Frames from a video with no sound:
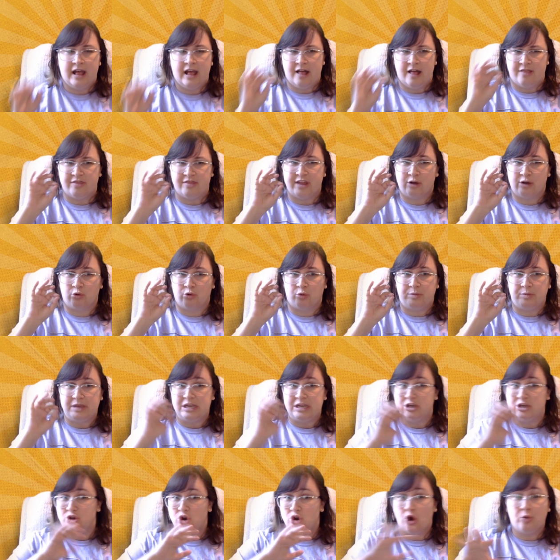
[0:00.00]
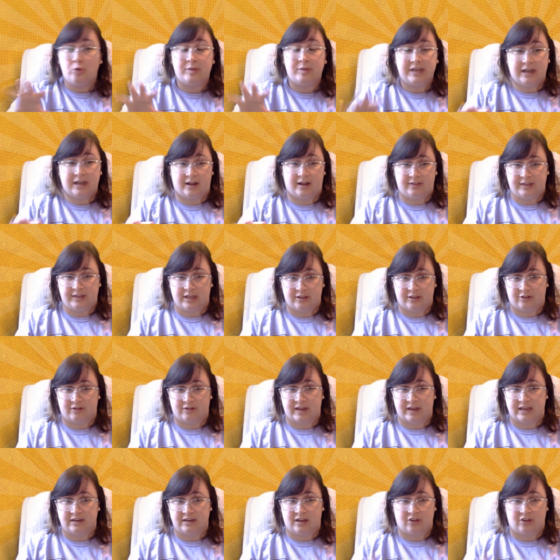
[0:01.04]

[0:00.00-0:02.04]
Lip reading: There will be nobody on the other end.